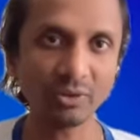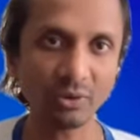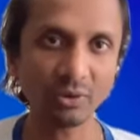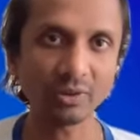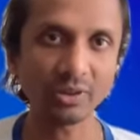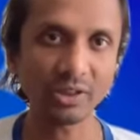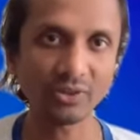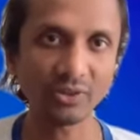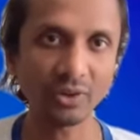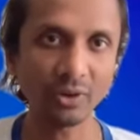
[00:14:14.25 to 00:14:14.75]

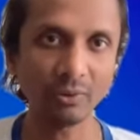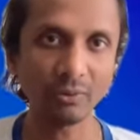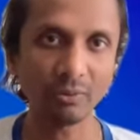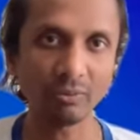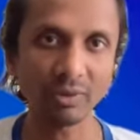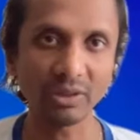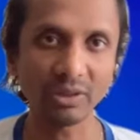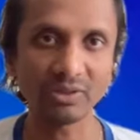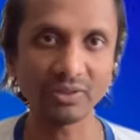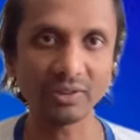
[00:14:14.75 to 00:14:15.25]
So that's how
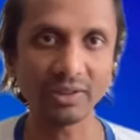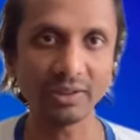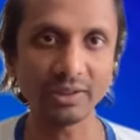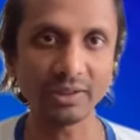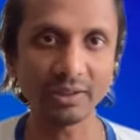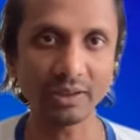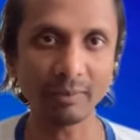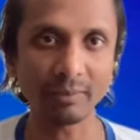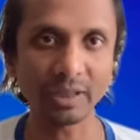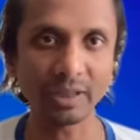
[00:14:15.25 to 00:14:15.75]
we see
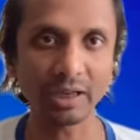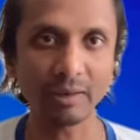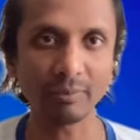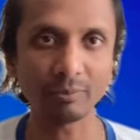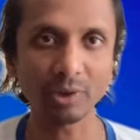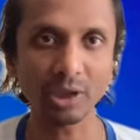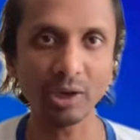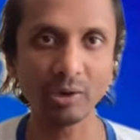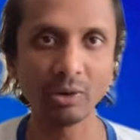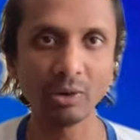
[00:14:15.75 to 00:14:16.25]
it coming
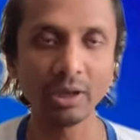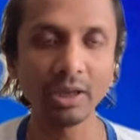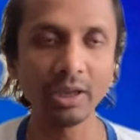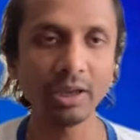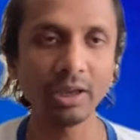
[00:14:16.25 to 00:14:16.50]
up now.